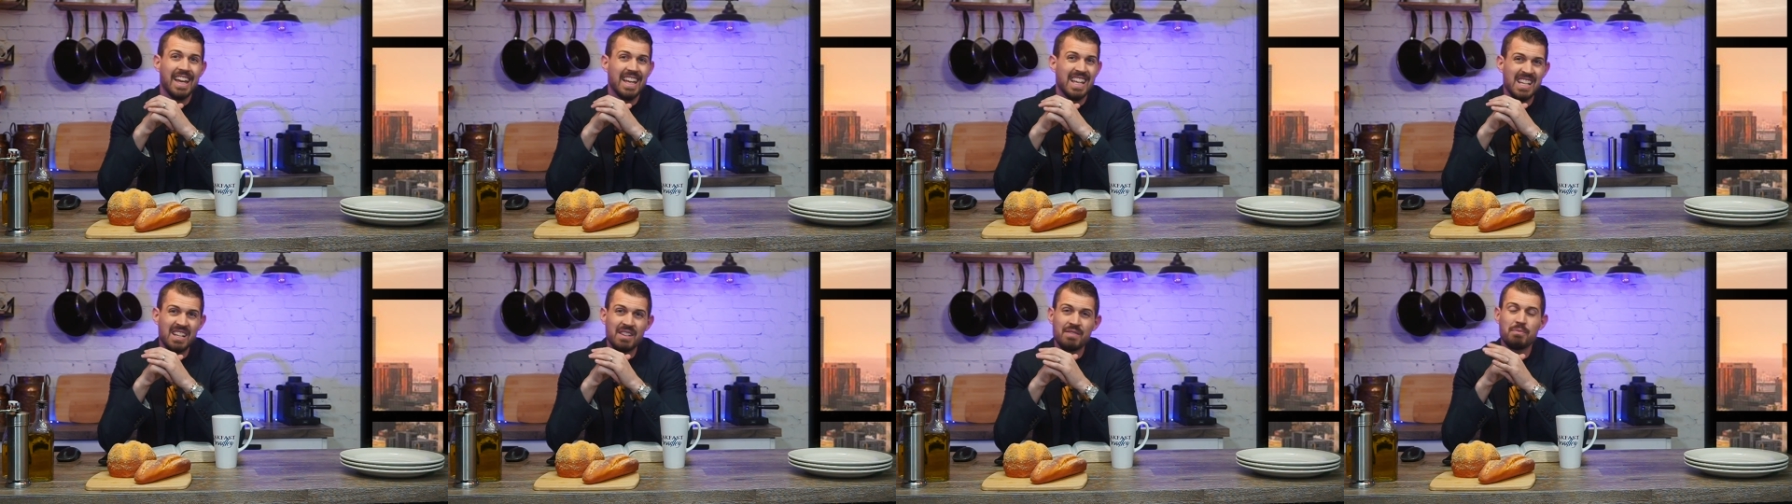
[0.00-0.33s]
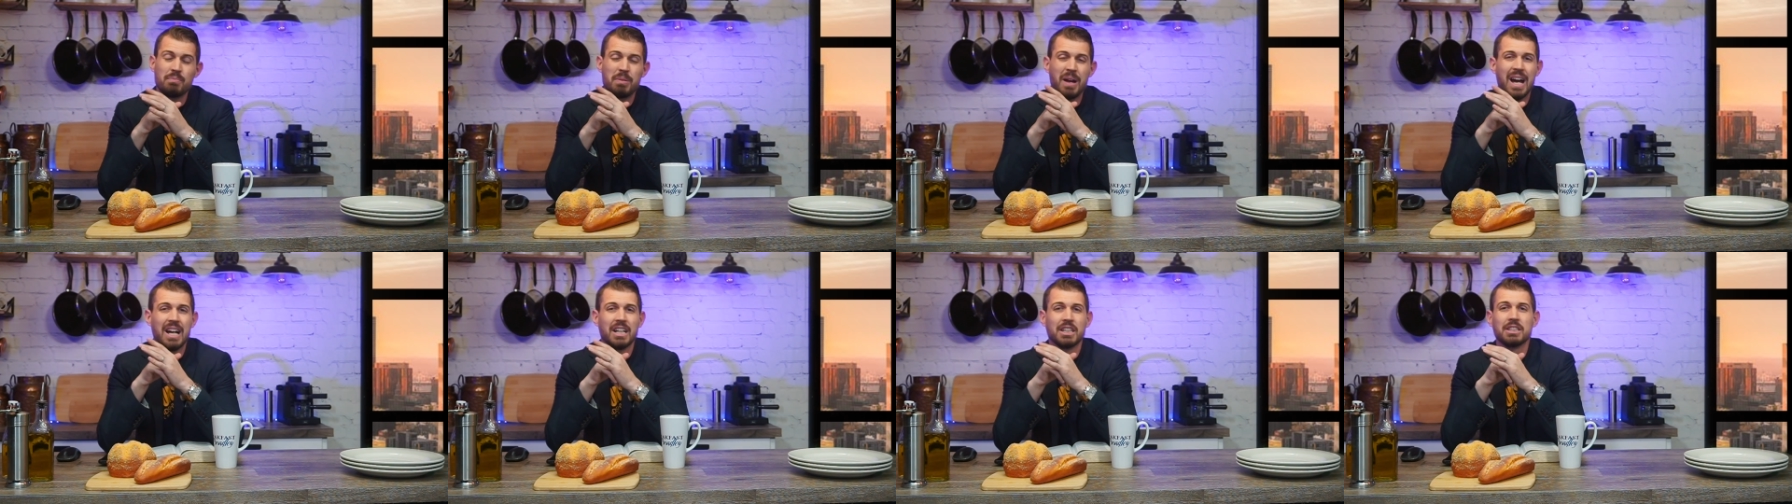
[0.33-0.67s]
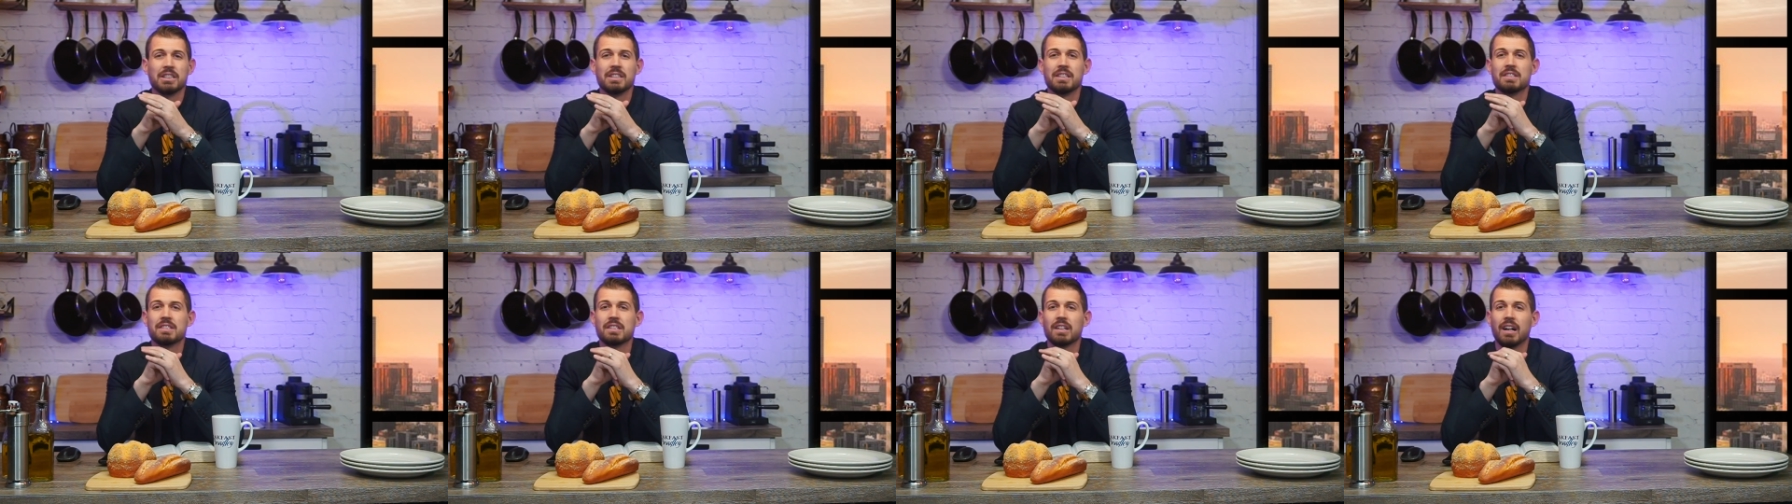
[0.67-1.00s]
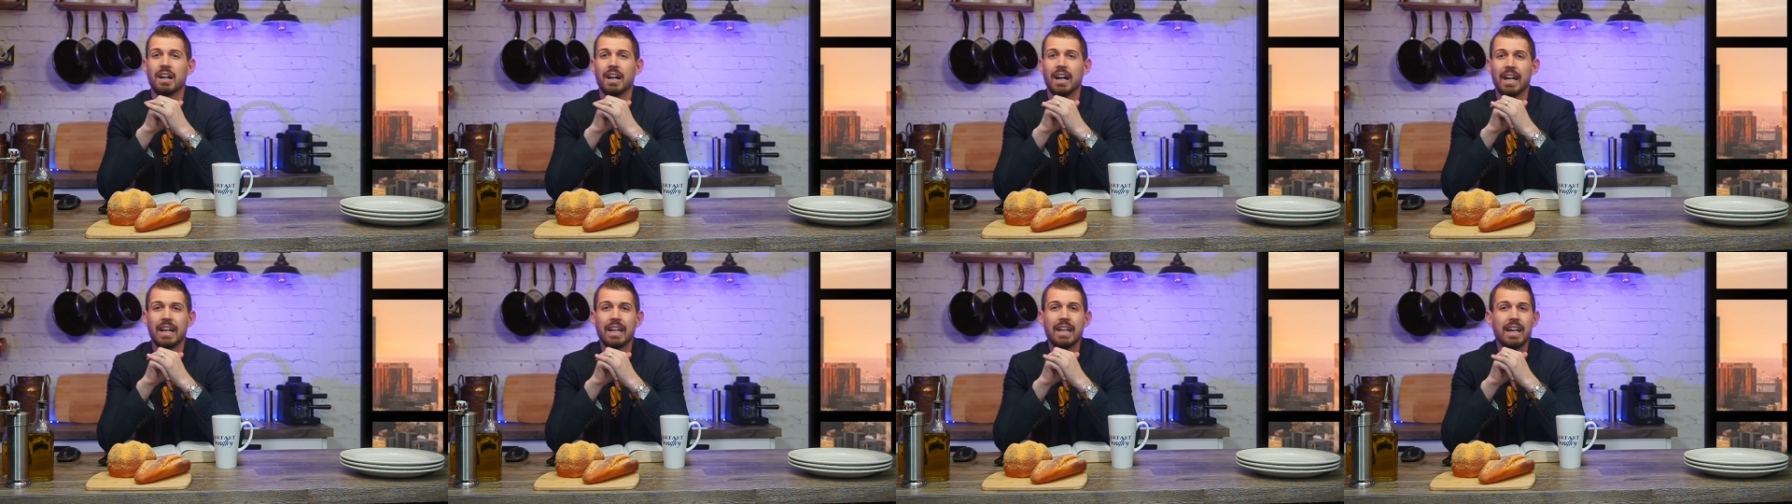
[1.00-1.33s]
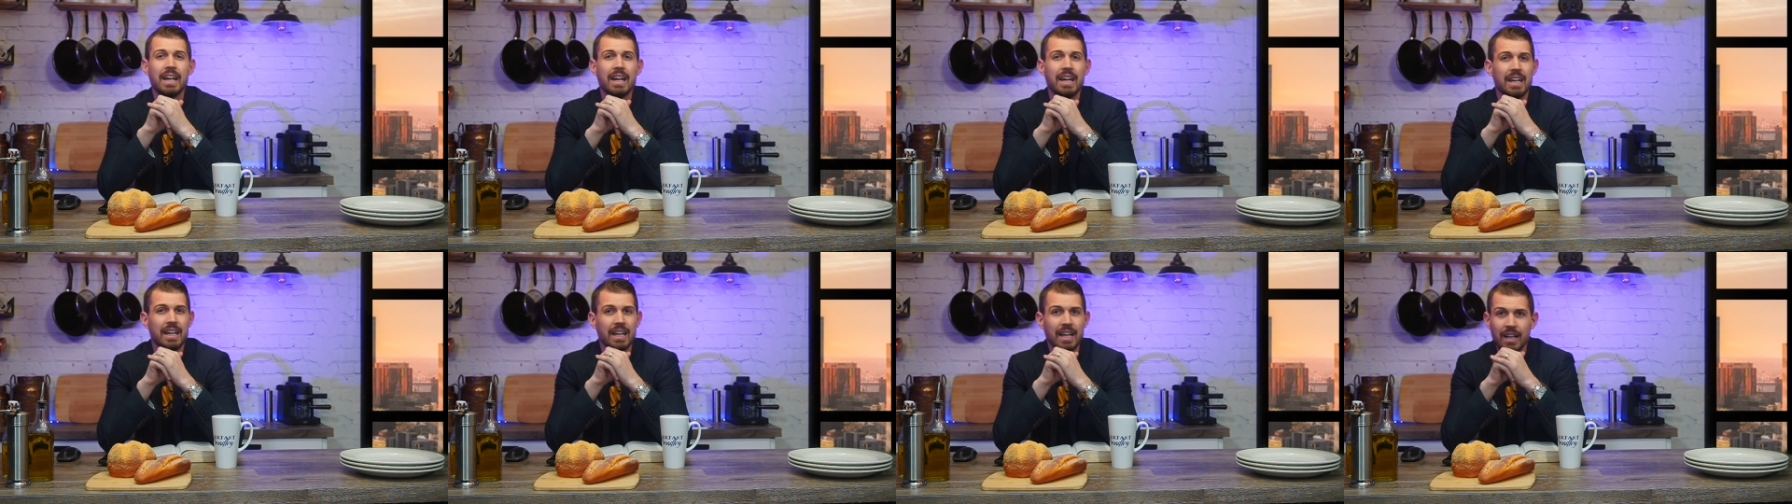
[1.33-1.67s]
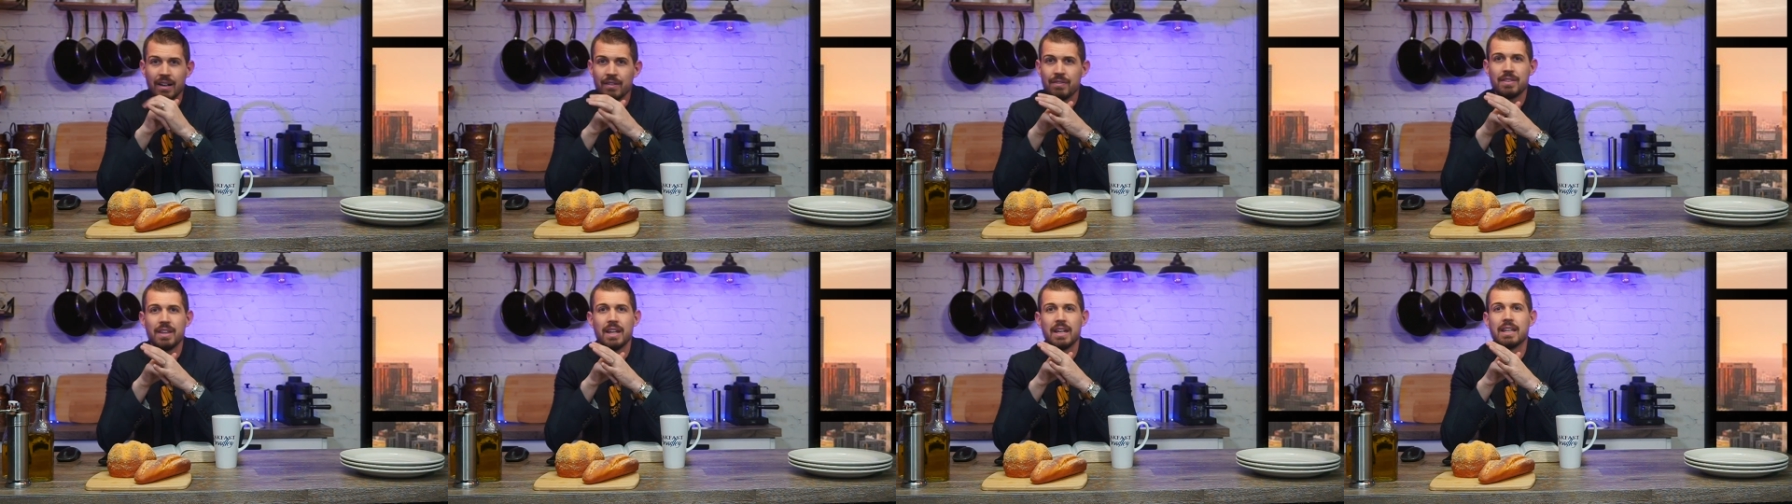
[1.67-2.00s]
if passion is high,
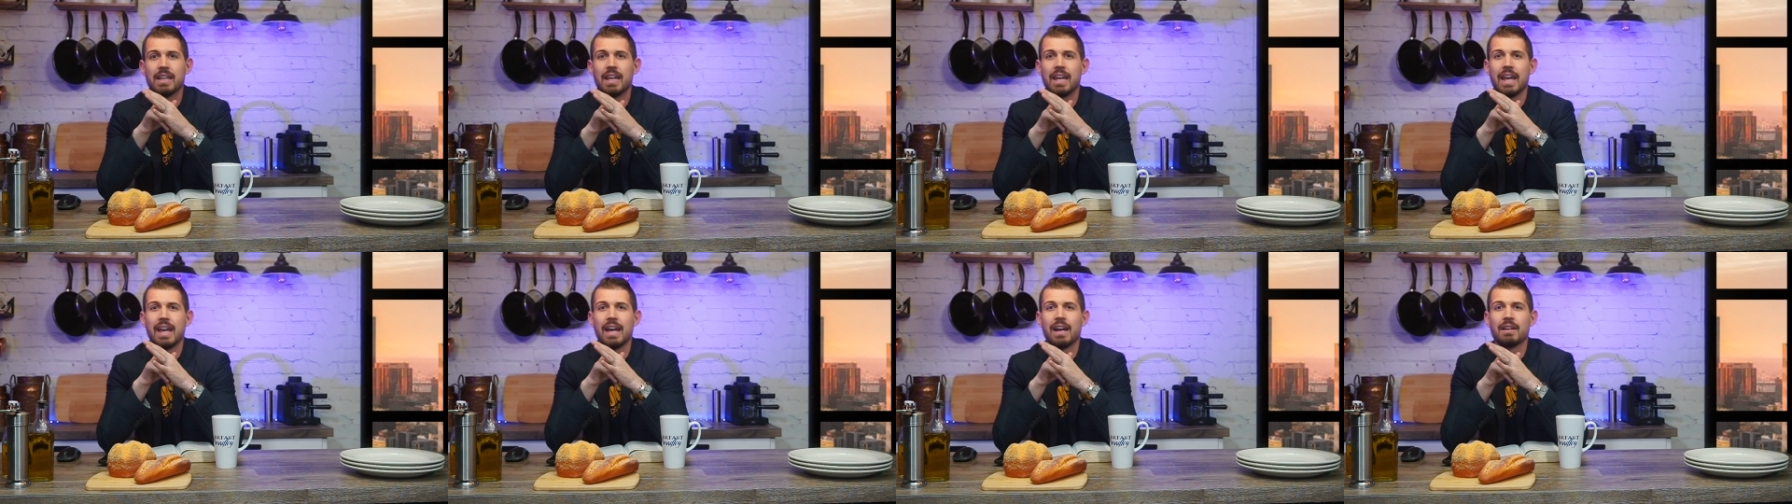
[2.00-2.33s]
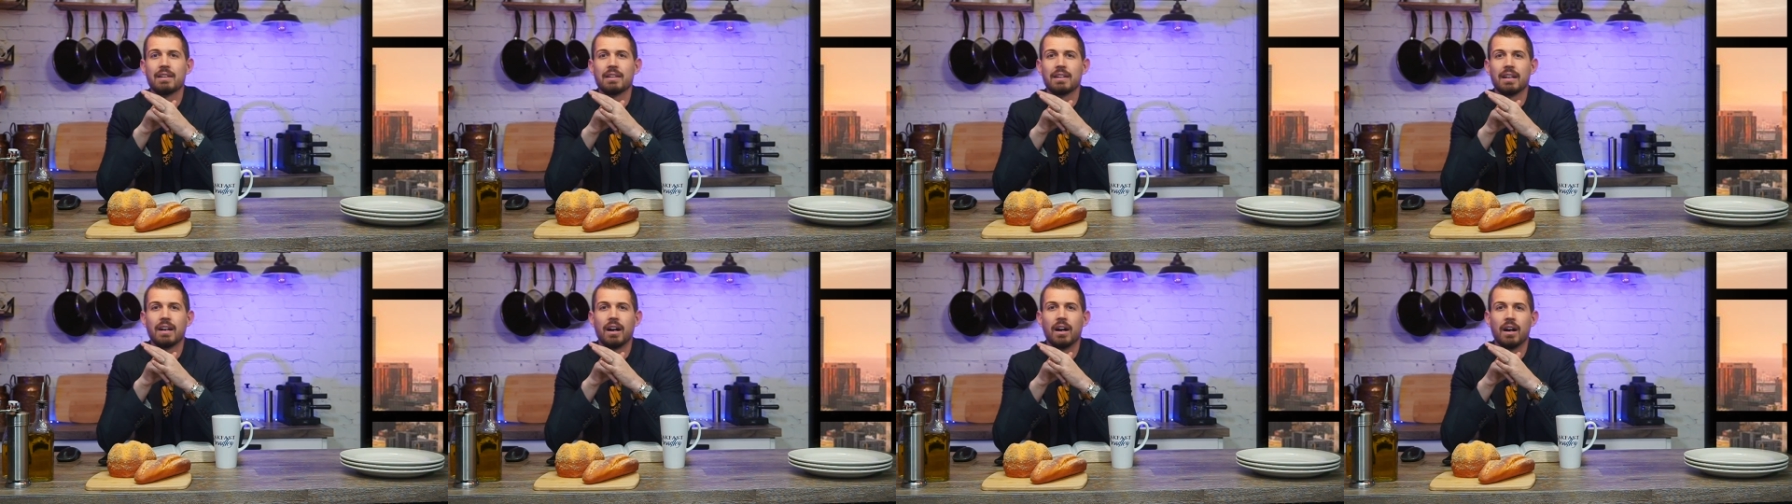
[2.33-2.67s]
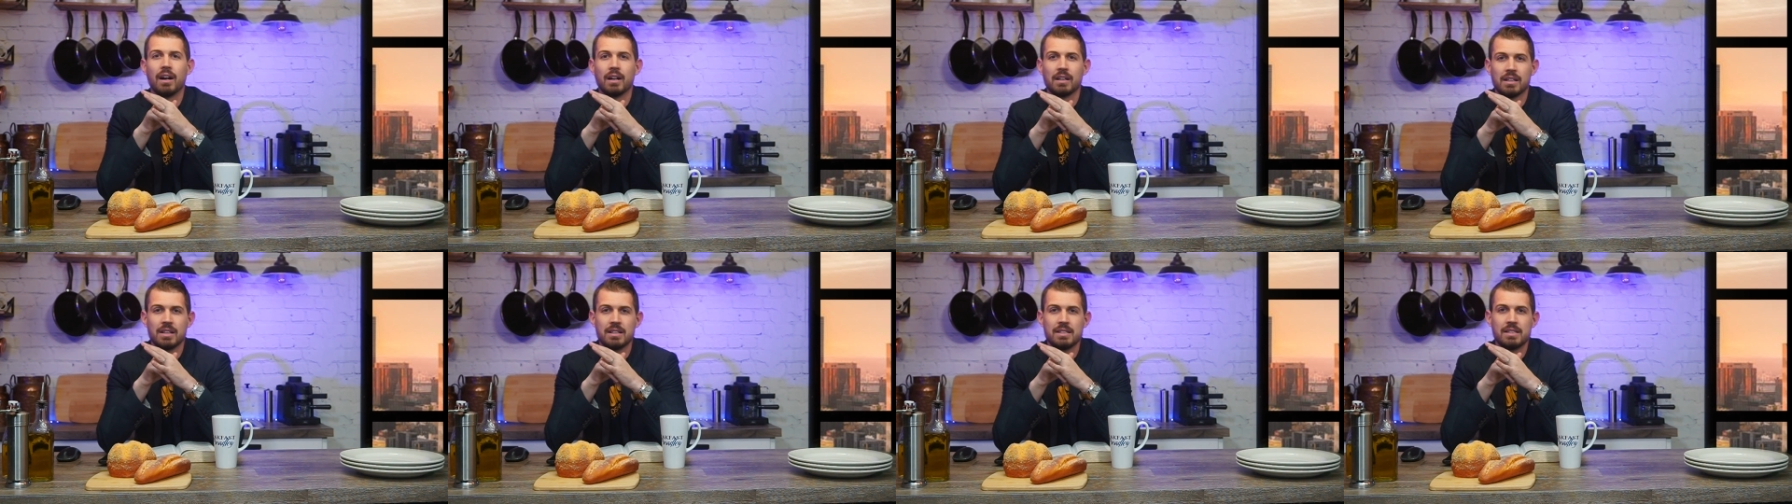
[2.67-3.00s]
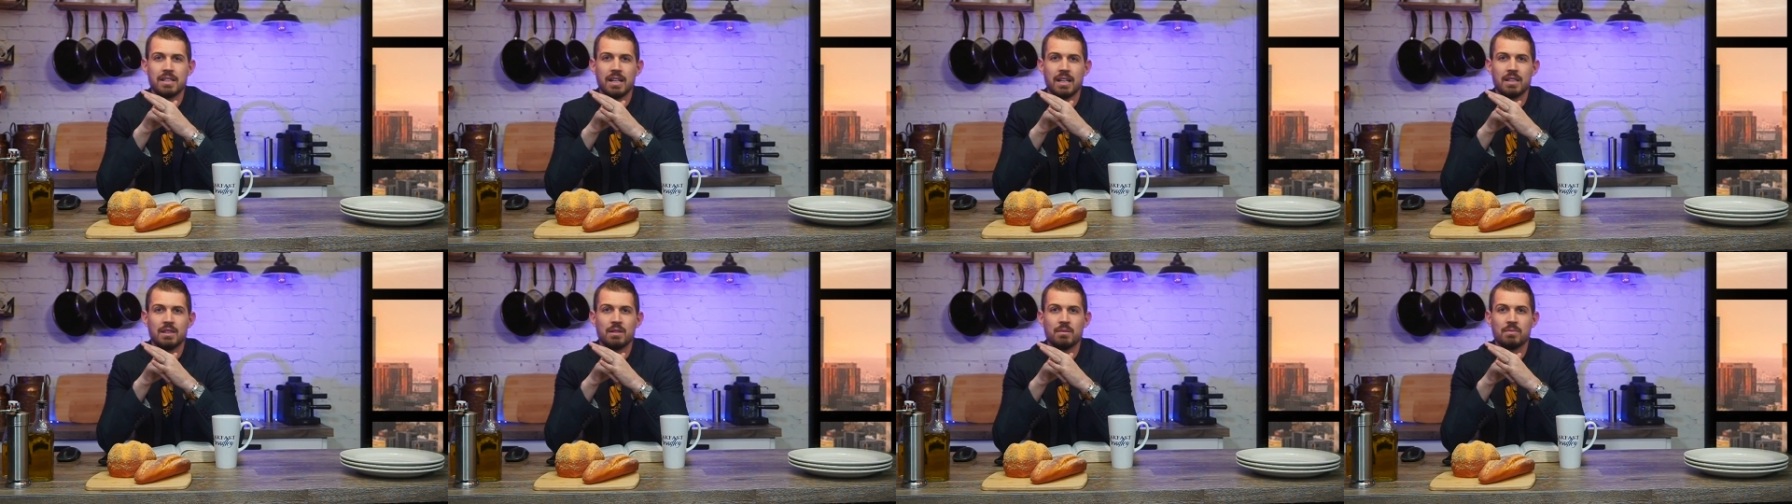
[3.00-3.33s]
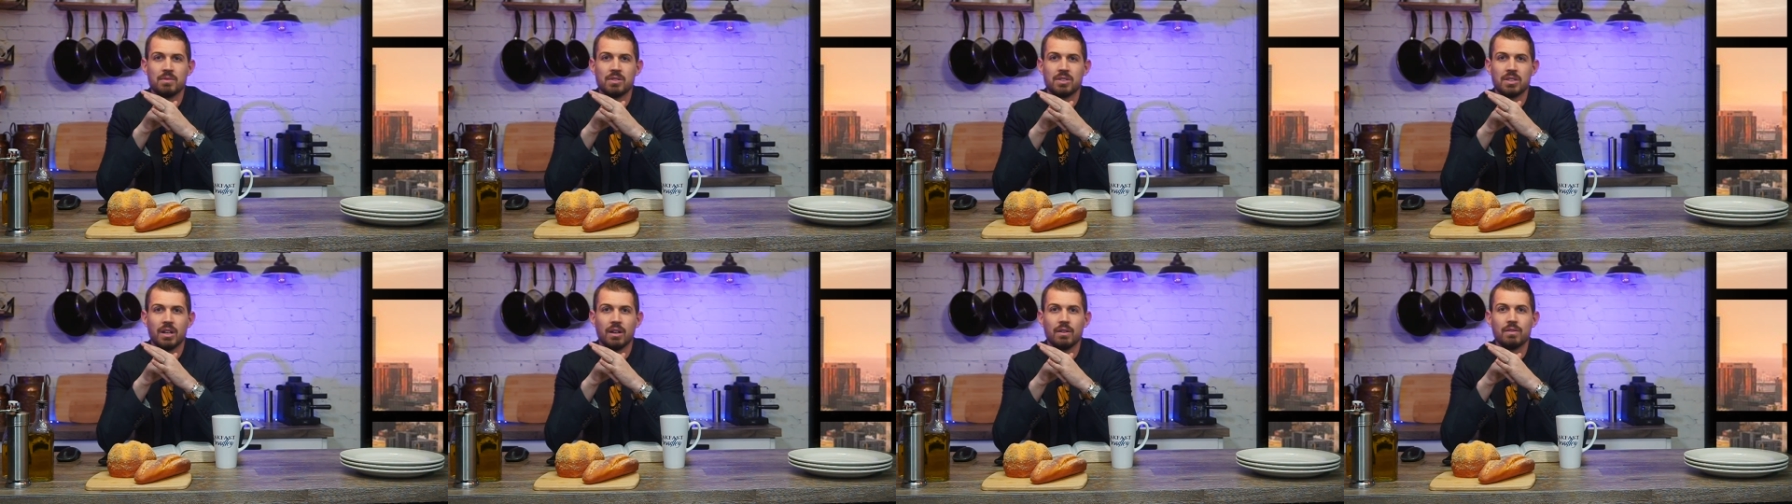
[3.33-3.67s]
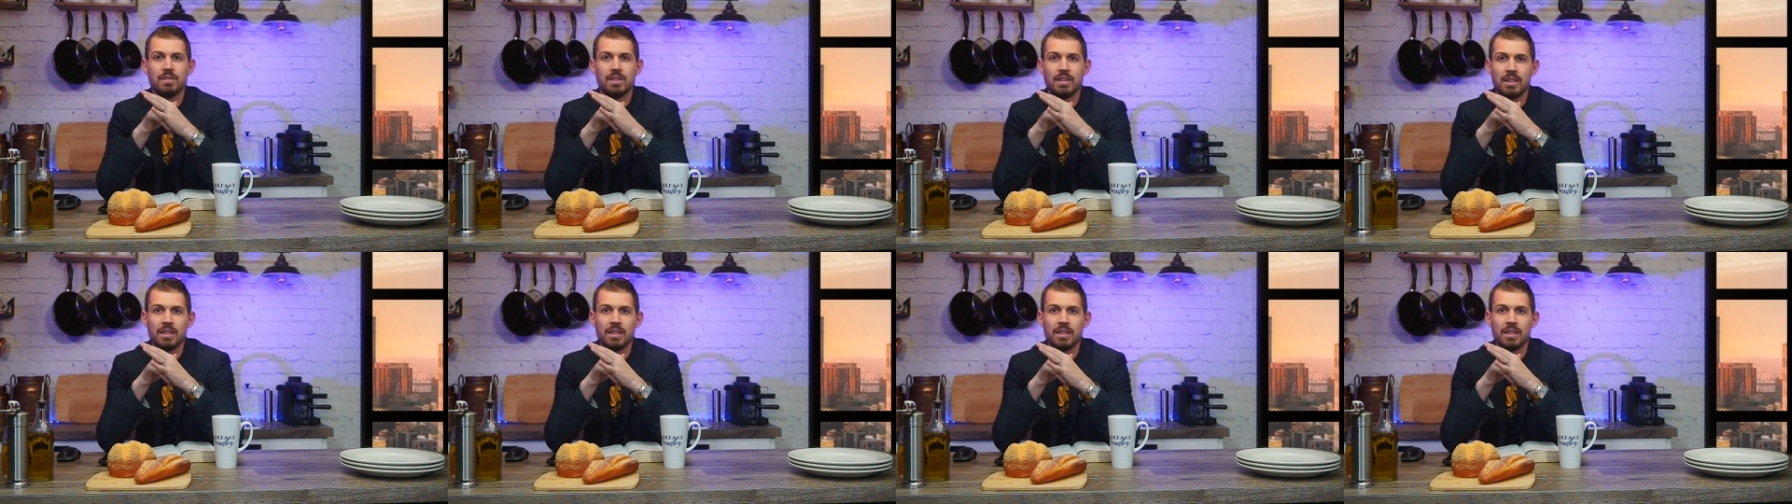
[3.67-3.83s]
if they can't contain themselves,